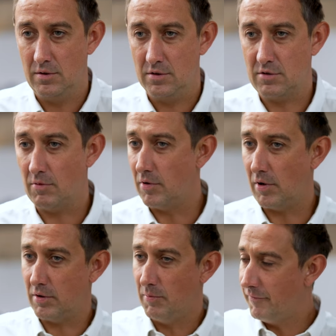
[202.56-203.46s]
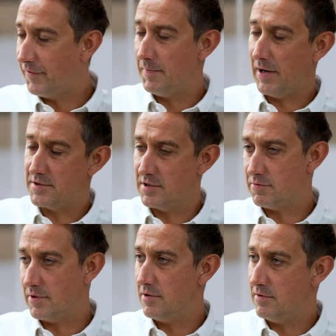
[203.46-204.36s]
So on a monthly
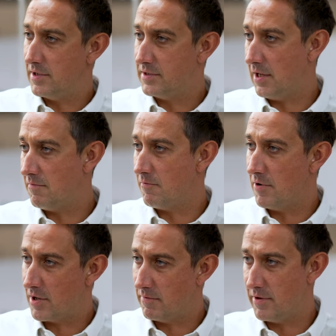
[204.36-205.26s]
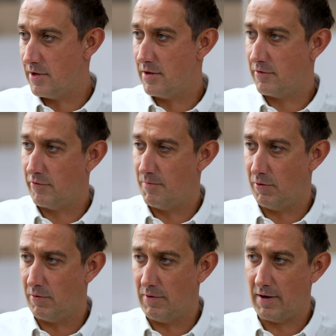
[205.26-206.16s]
basis, when you and the team are working with industry,
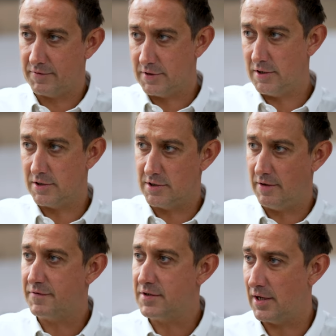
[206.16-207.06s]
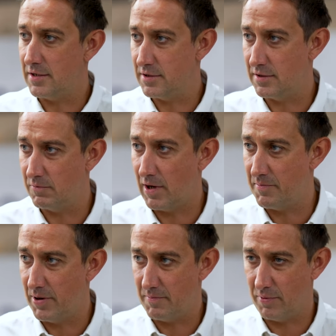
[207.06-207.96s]
Paul, we have seen a shift change in the
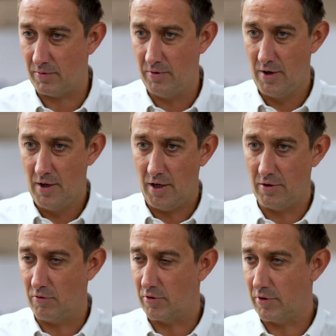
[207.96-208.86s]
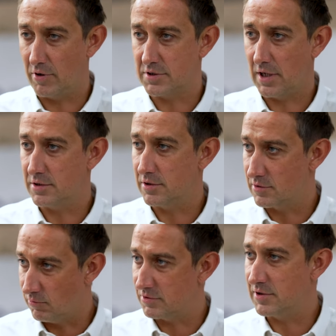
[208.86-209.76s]
way people and
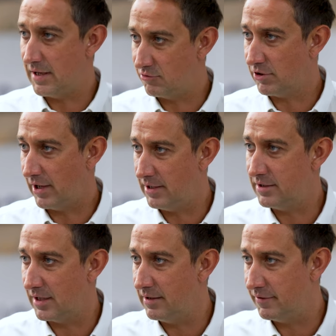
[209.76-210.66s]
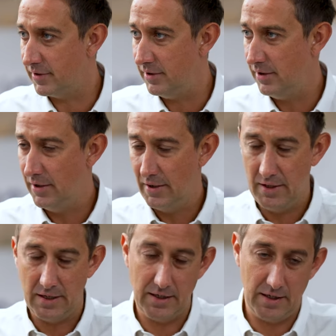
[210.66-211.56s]
organisations want their training delivered.
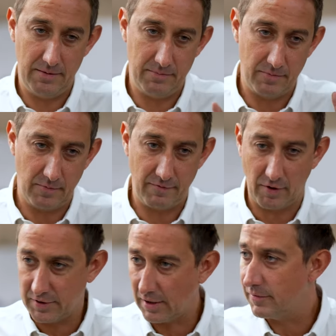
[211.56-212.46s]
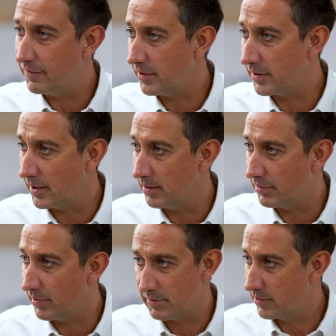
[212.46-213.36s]
We've identified that in the
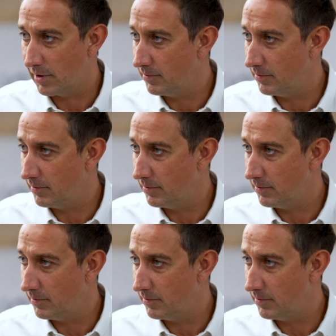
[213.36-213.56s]
barometer.